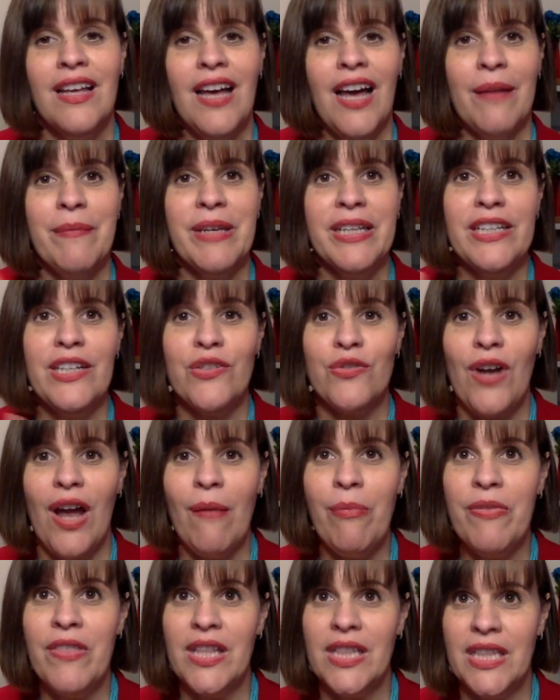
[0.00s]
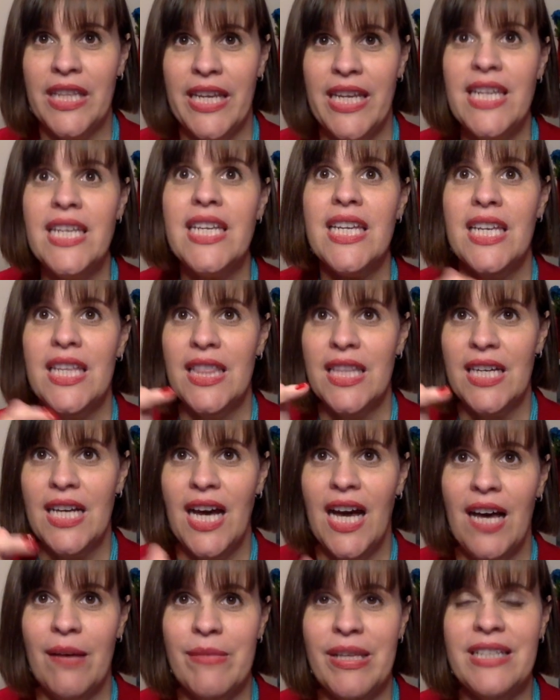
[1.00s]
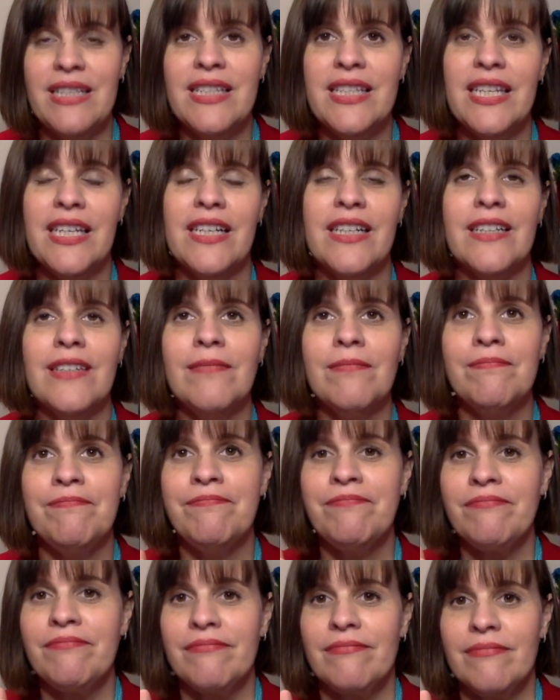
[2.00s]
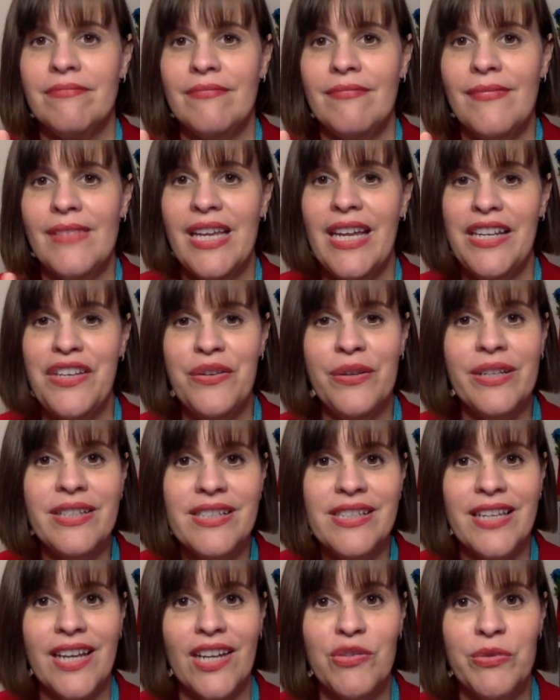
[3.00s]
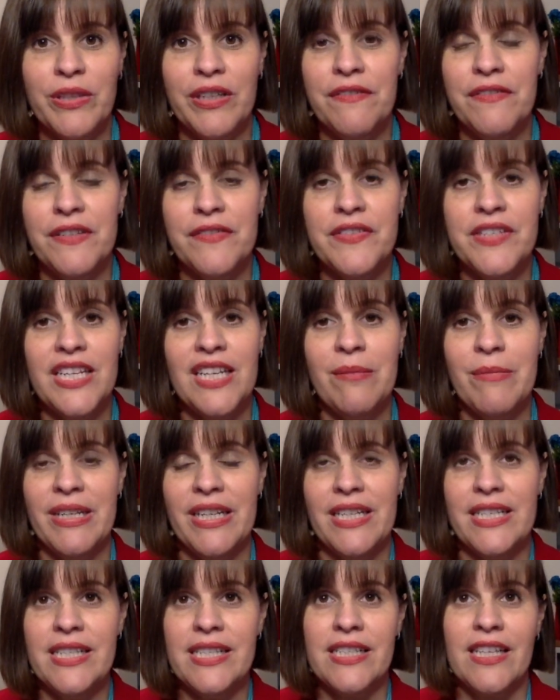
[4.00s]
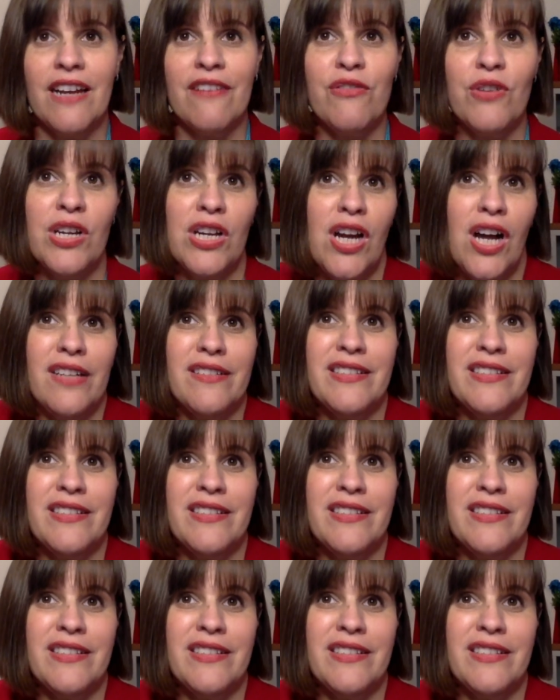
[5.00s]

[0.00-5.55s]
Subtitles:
I'm going to drop the link in the comments here, and you can schedule a 15-minute discovery call.